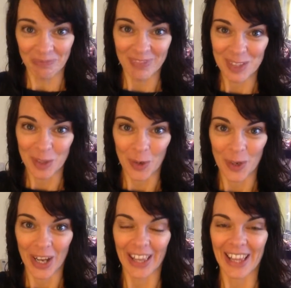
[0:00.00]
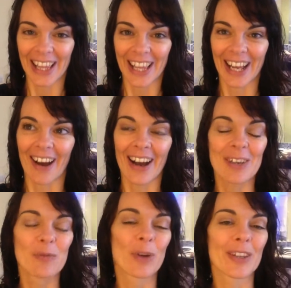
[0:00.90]
So I
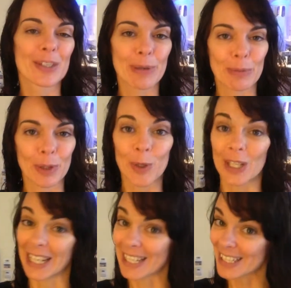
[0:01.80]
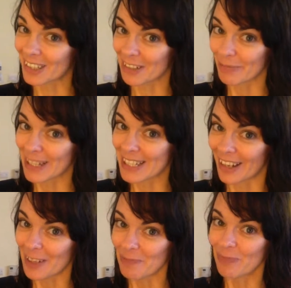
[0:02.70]
am one of those people who needs a lot of me
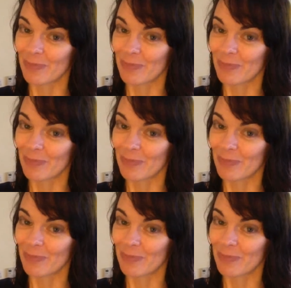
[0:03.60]
time.